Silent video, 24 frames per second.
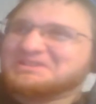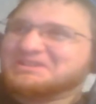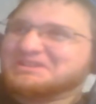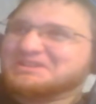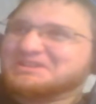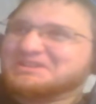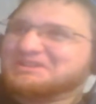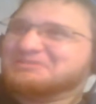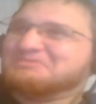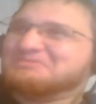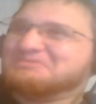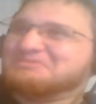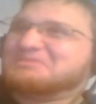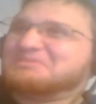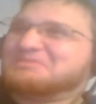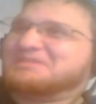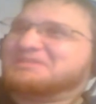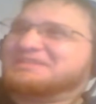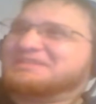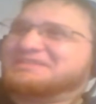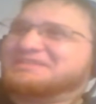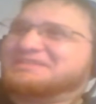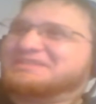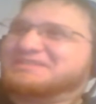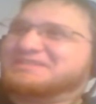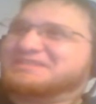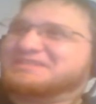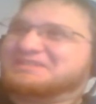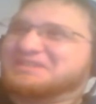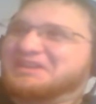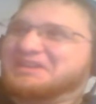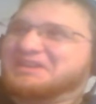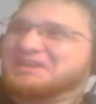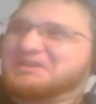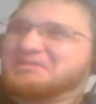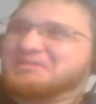Yep,
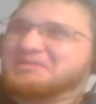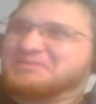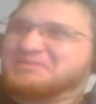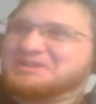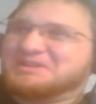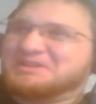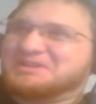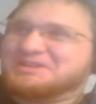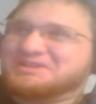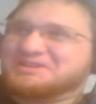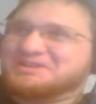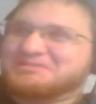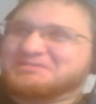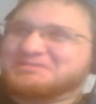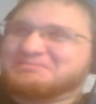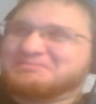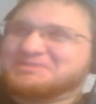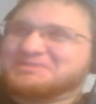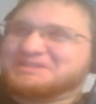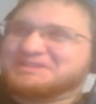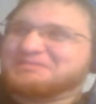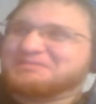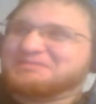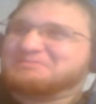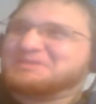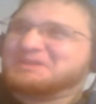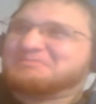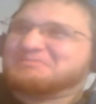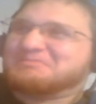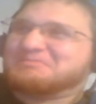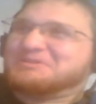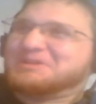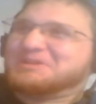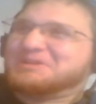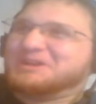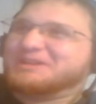since mid
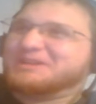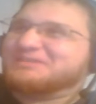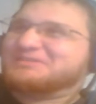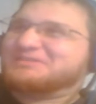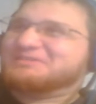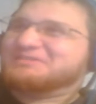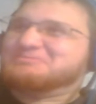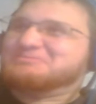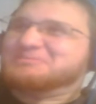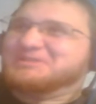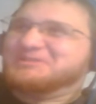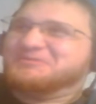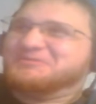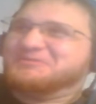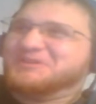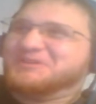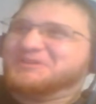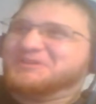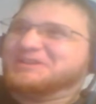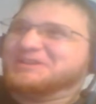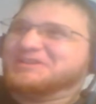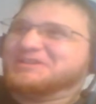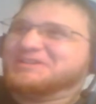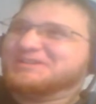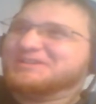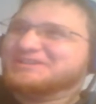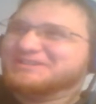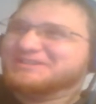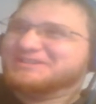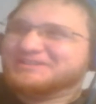September hasn't been fun.